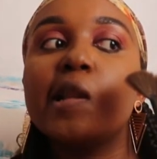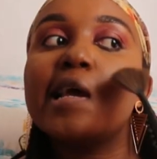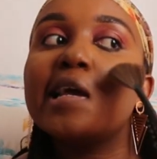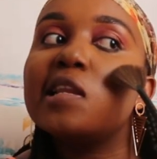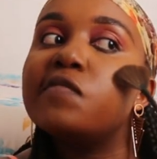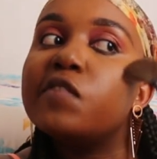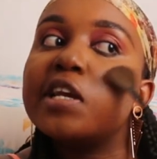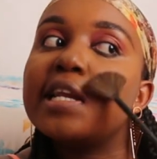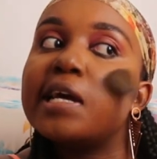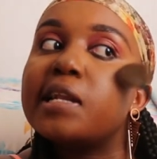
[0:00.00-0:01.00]
Lightly,
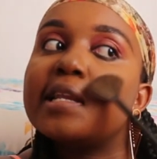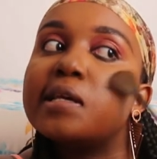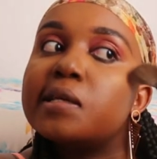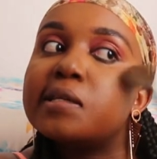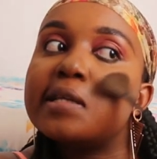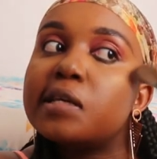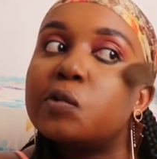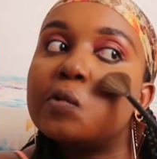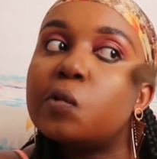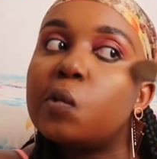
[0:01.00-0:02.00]
very lightly.
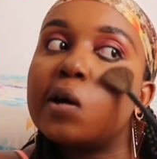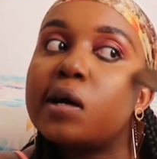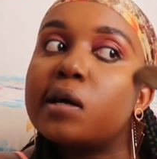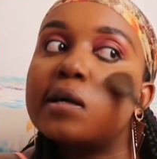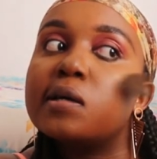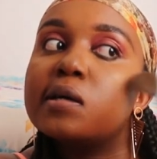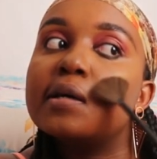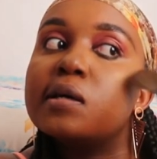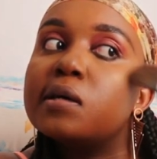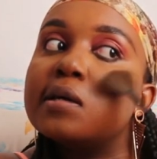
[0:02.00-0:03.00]
Sitaki kukua.
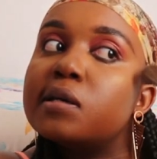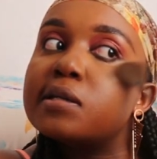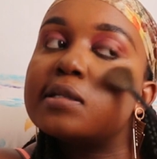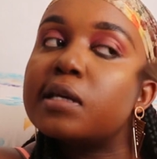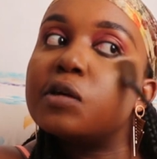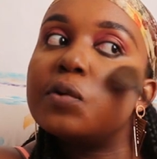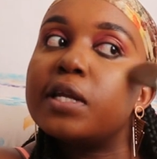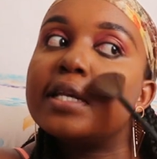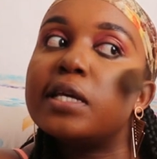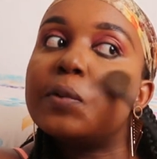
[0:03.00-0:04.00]
Sitaki
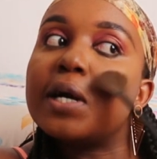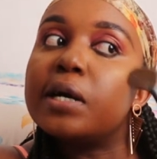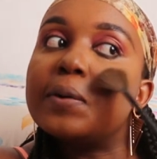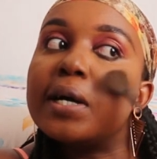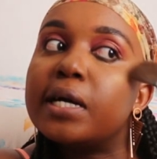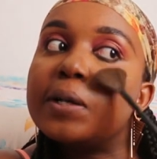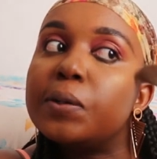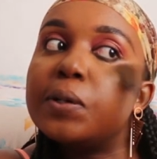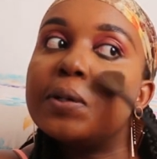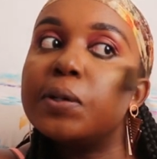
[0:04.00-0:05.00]
kuenda nikiwaka waka
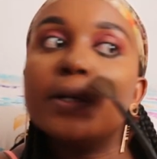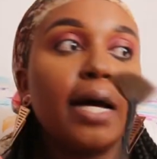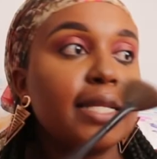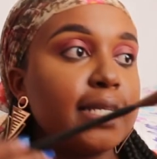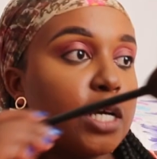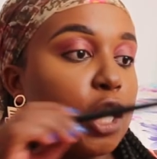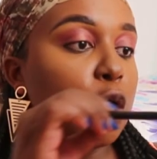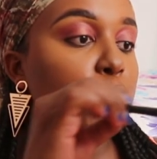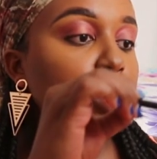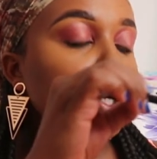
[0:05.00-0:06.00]
huko ati
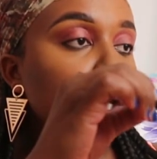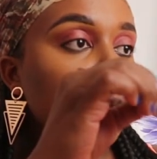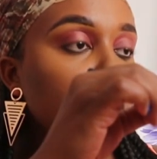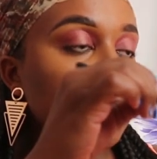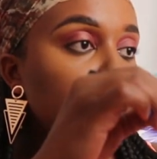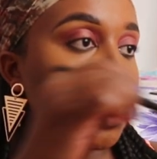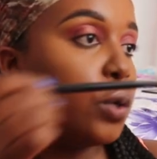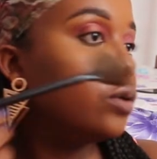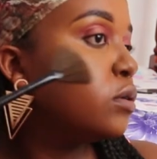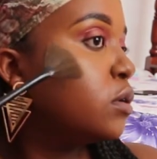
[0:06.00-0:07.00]
glow, glow,
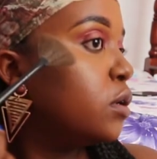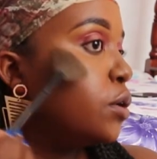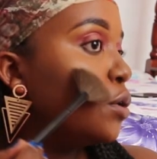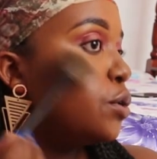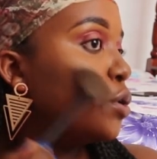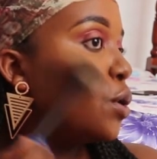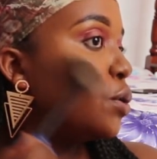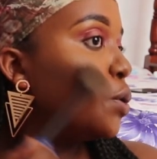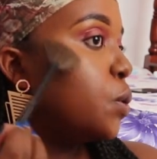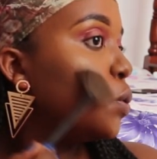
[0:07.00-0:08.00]
glow.
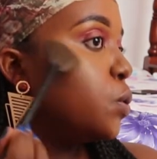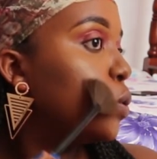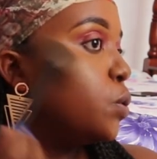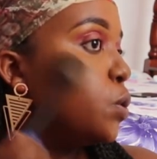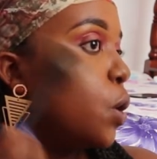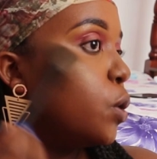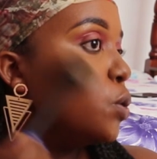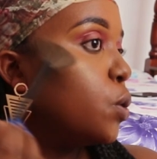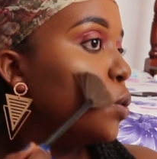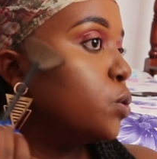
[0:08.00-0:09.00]
No, no, no, no,
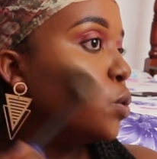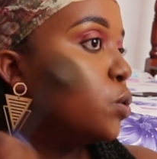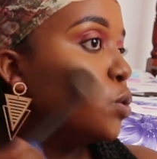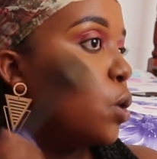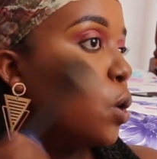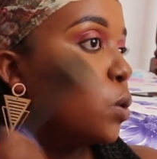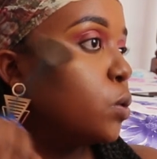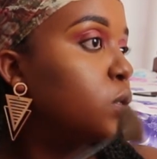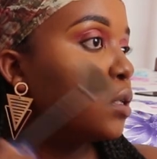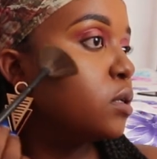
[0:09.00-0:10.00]
no, no, no.
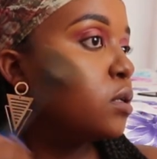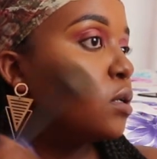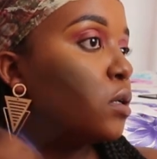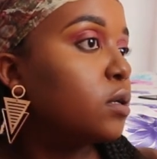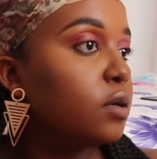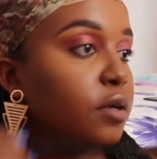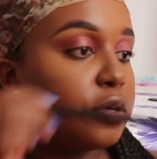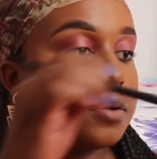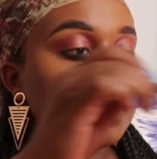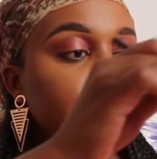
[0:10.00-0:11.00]

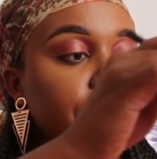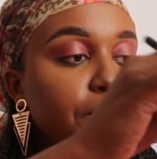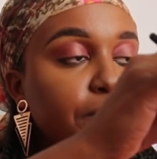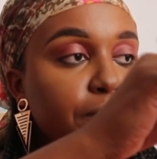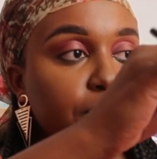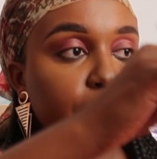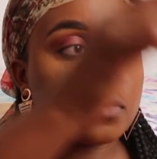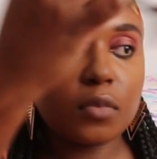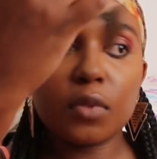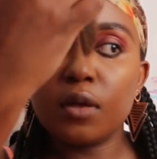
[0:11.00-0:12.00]
You know?
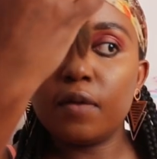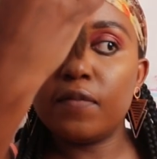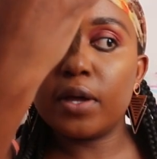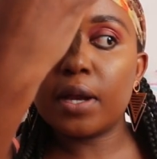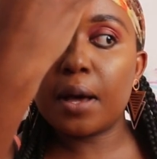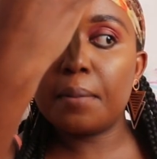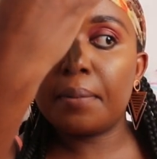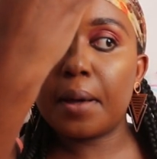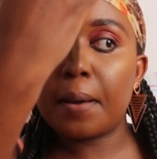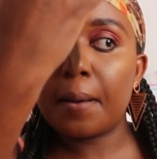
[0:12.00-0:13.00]
Then
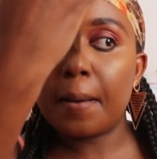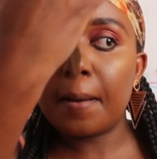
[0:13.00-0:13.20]
hapa.